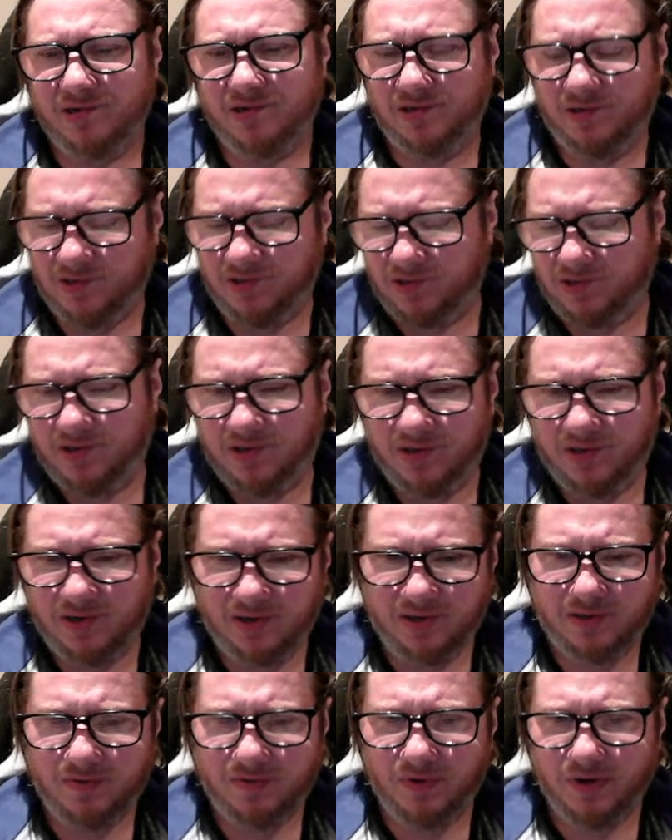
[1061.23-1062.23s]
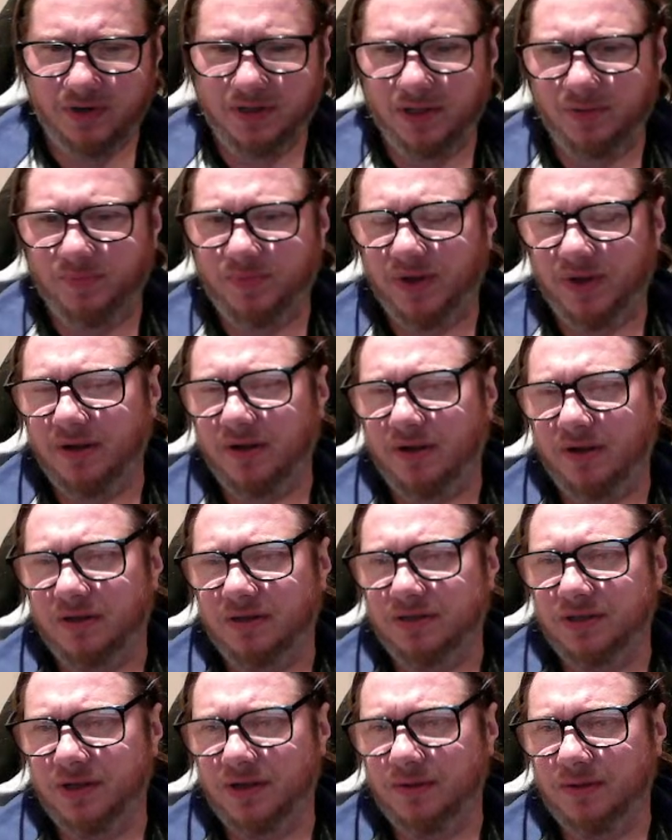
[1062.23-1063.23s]
Uh, what did they play
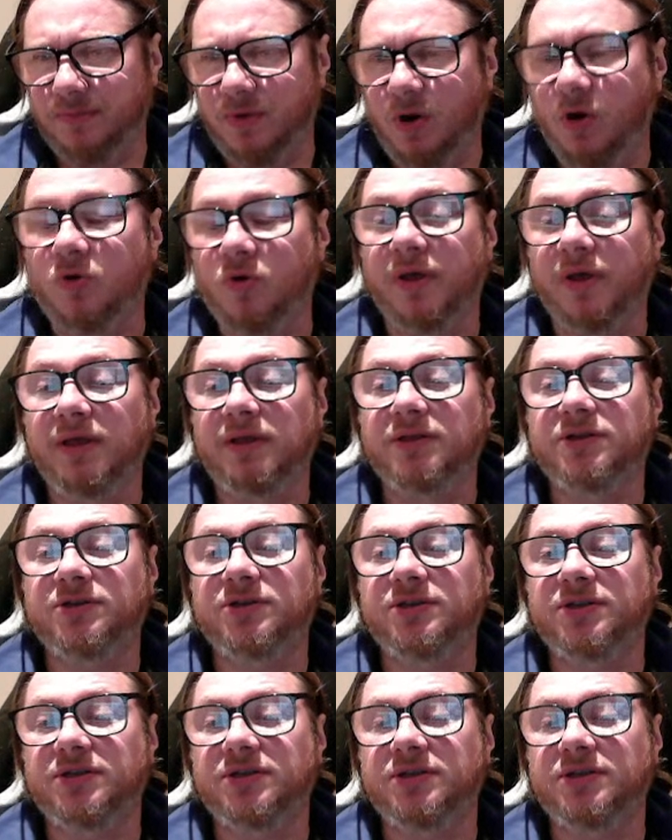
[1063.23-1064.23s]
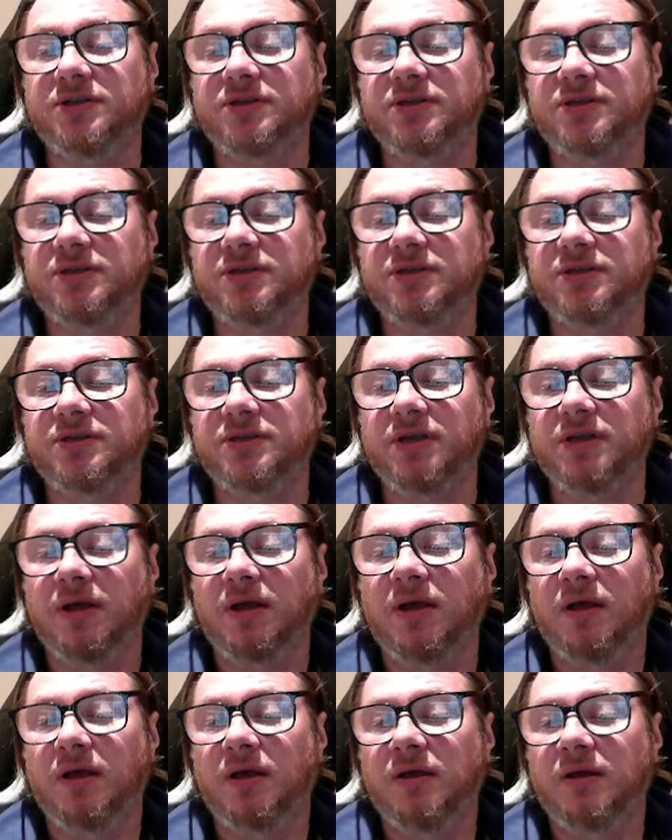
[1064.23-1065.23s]
last time? Oh, H6.
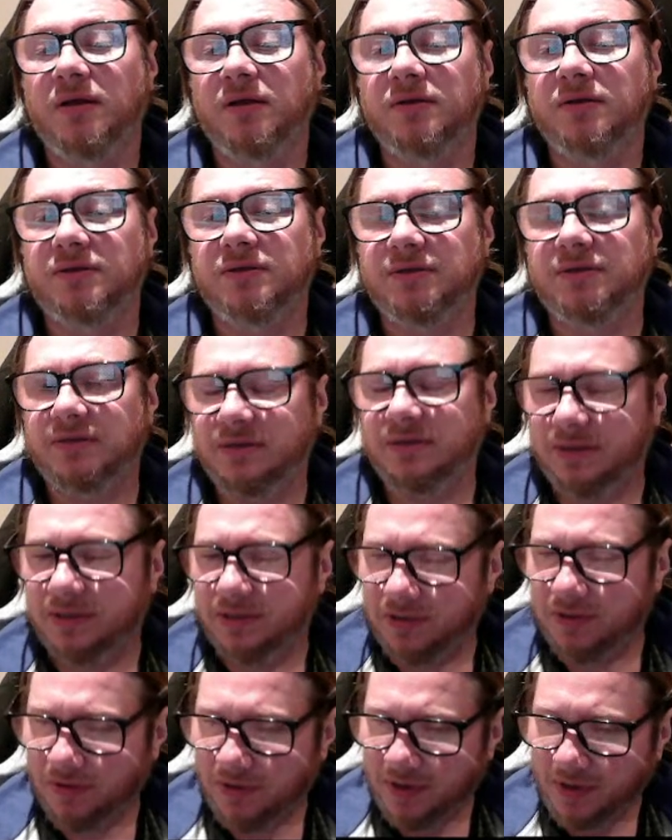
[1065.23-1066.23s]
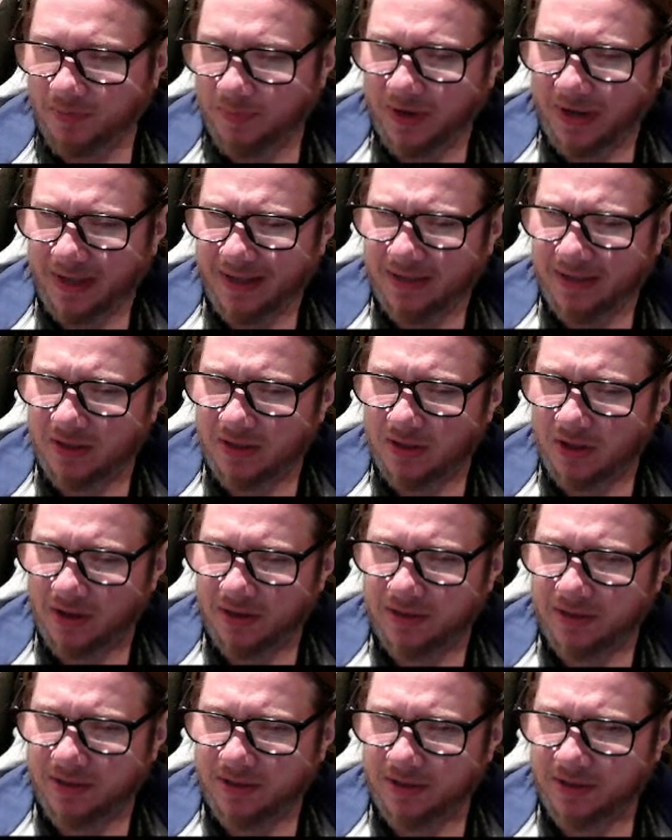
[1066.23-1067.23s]
So he played
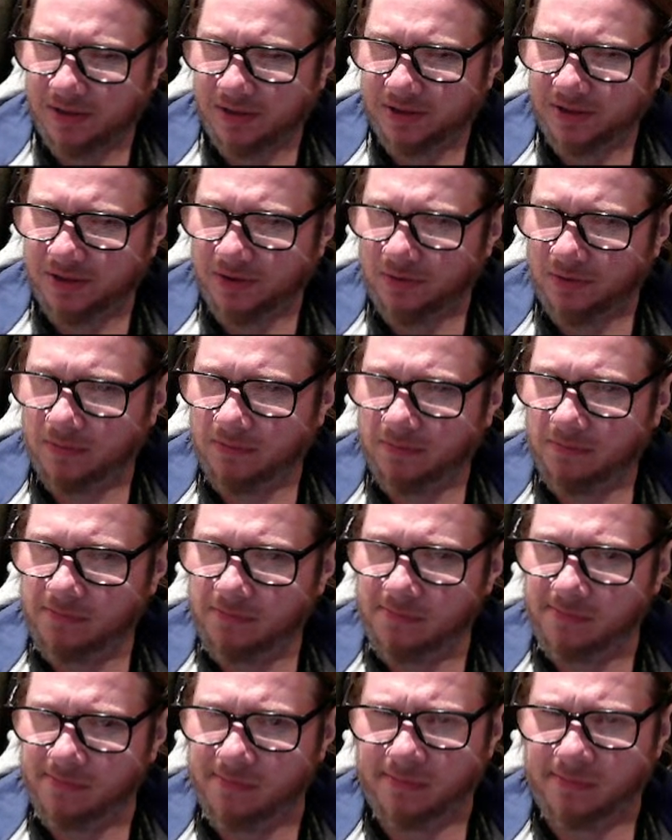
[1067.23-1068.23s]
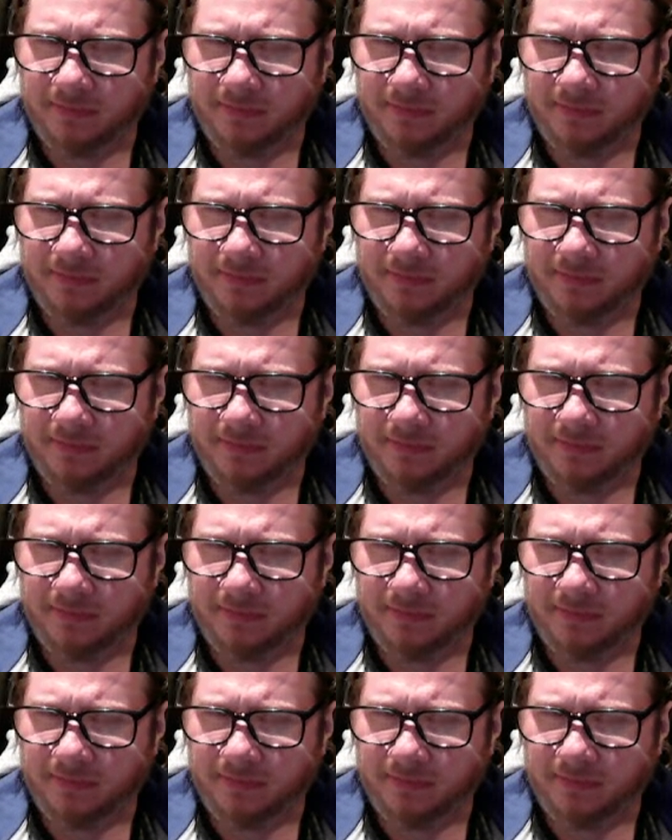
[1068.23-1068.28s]
knight D2. Hmm.